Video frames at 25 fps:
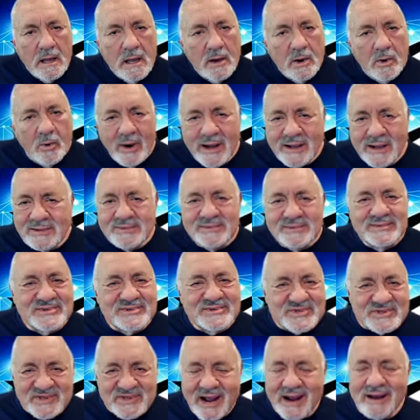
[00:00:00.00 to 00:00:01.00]
Well,
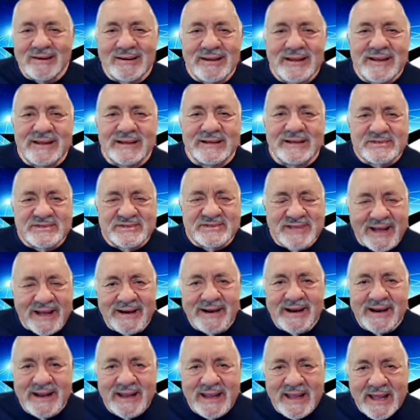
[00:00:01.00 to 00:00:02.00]
Starlink has done
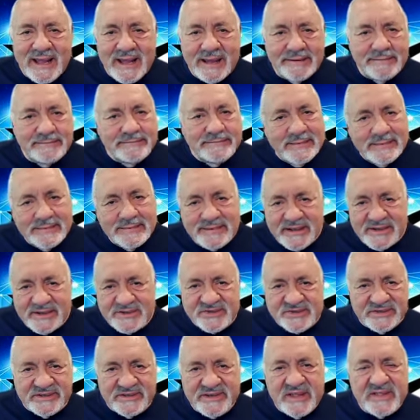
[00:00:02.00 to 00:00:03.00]
it again. There's
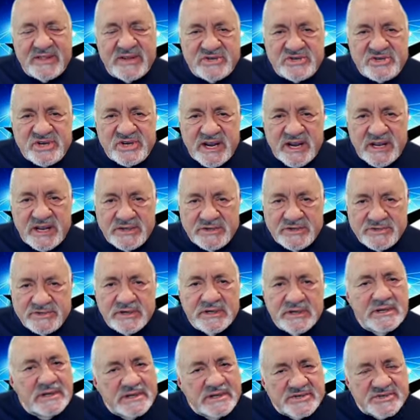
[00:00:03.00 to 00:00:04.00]
another change.
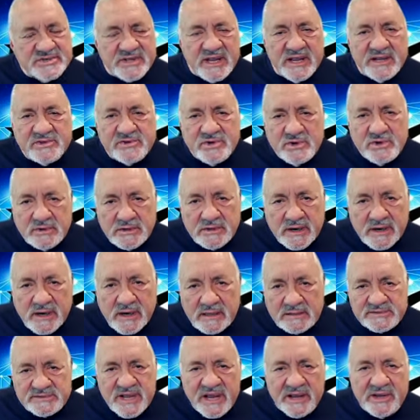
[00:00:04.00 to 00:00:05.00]
Stay tuned and
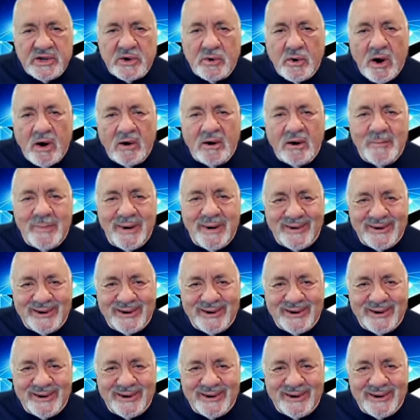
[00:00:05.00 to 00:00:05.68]
I'll tell you all about